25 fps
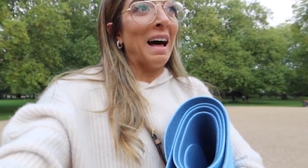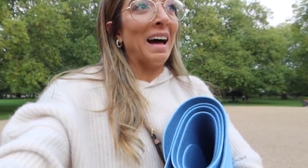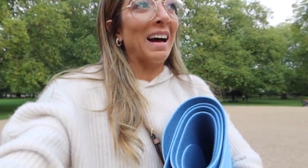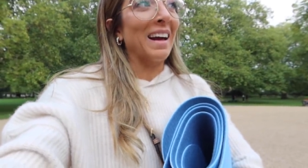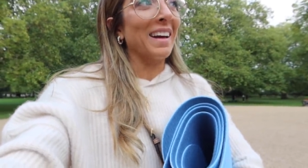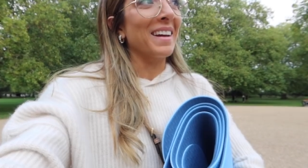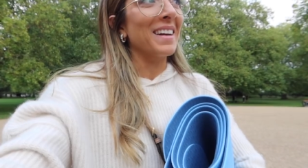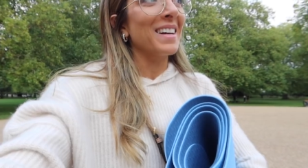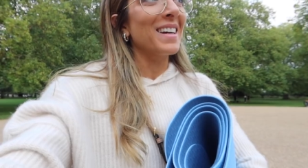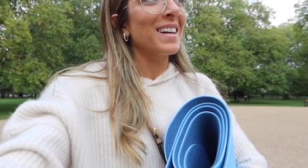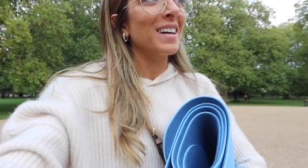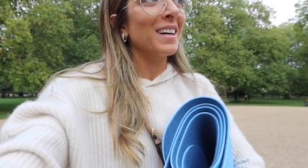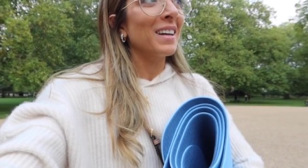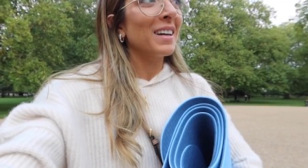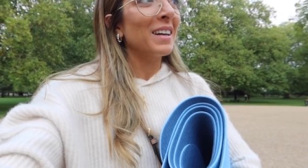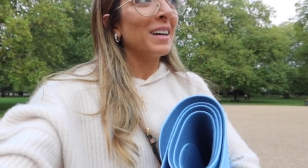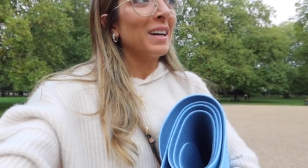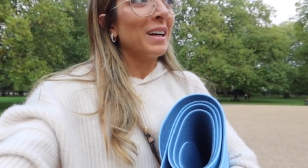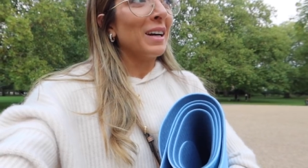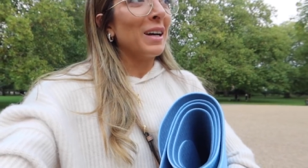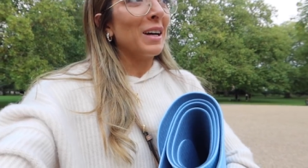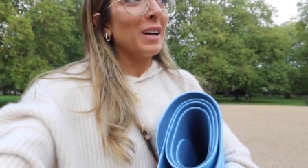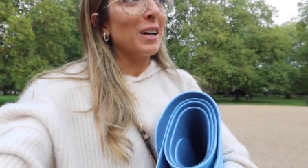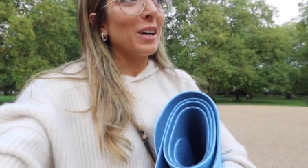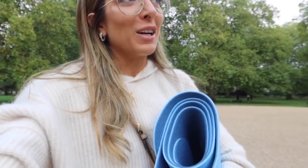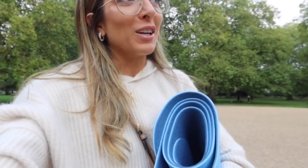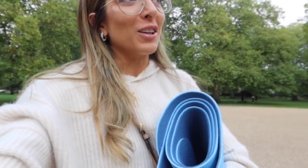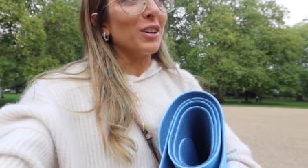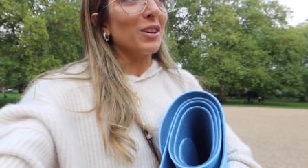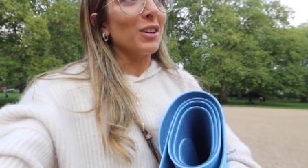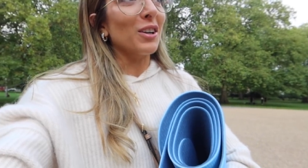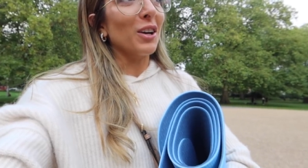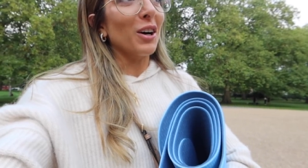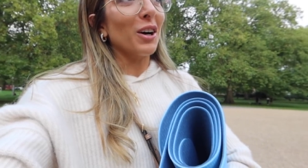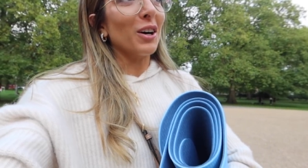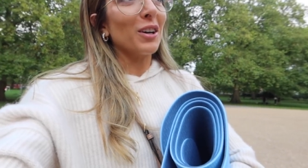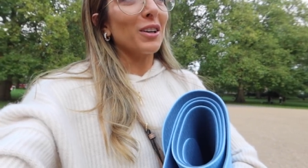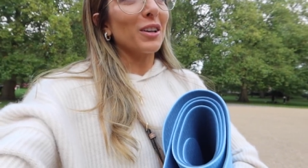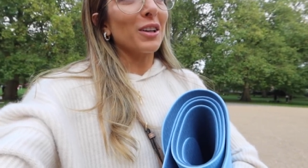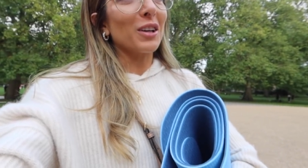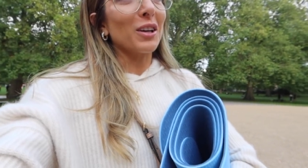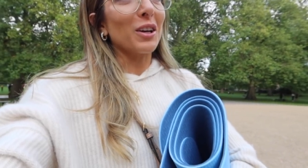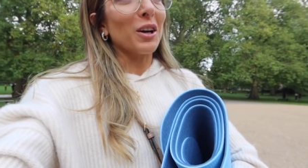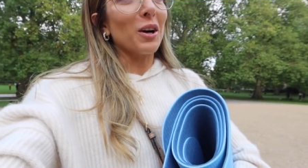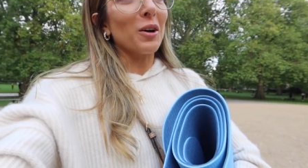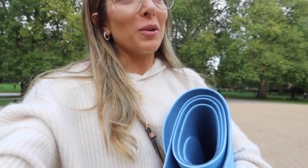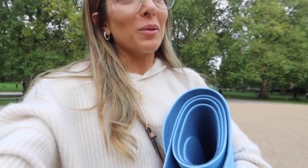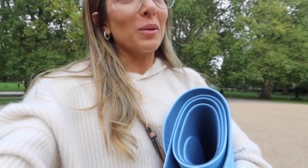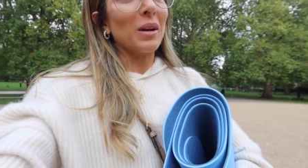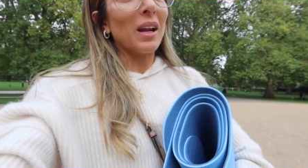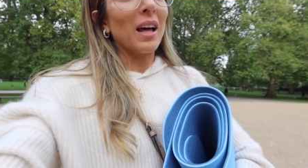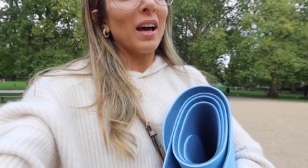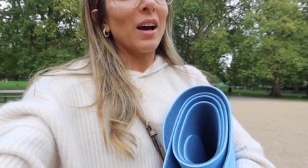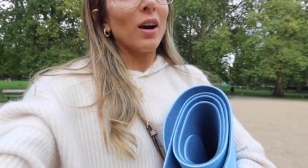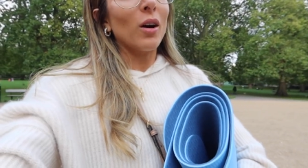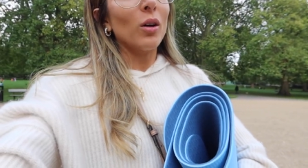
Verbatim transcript: lie. Not gonna lie.